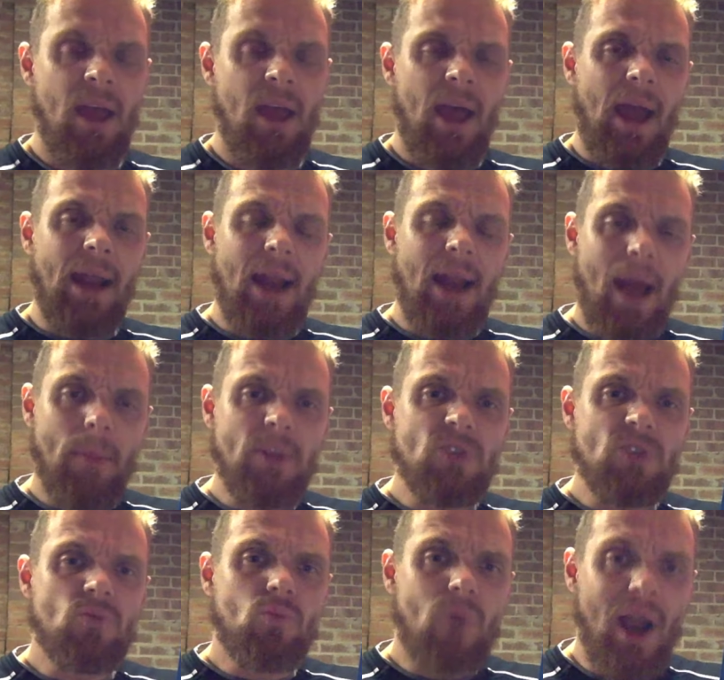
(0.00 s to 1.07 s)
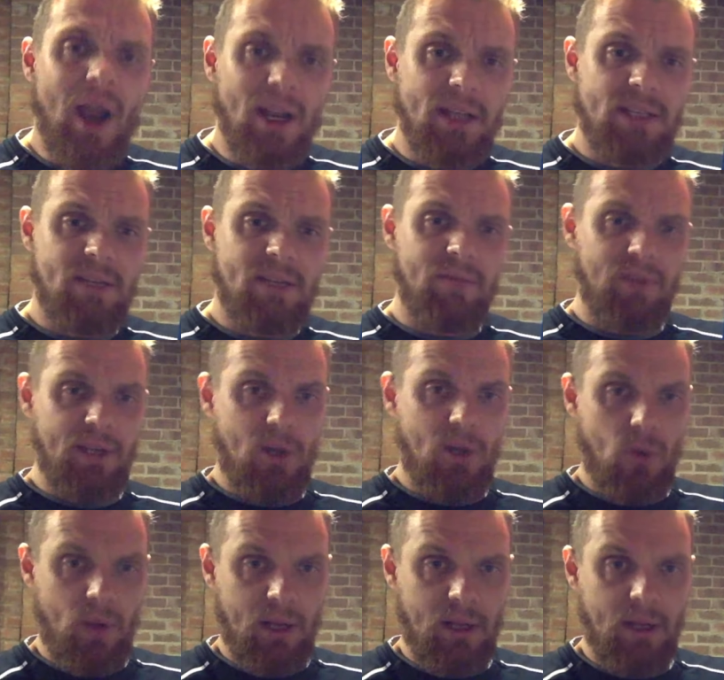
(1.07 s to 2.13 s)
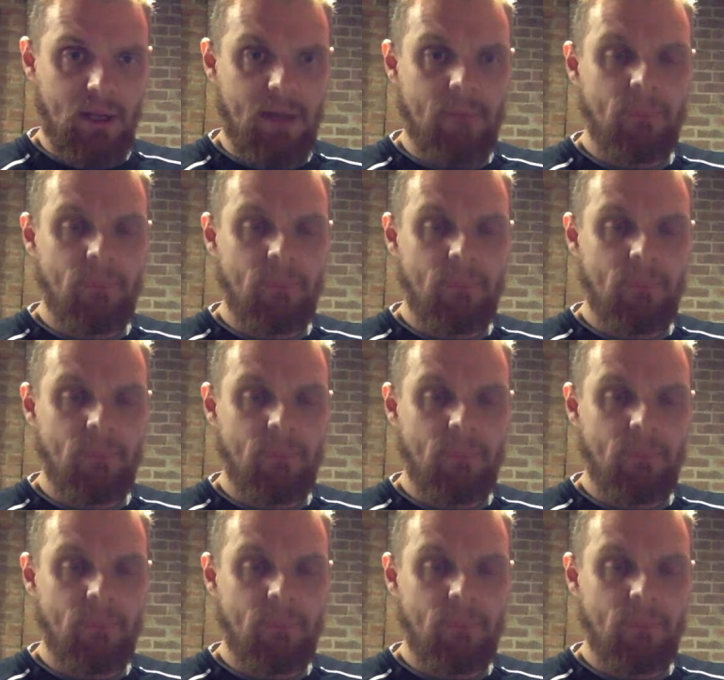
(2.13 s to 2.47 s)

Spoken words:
And it happens relatively quickly.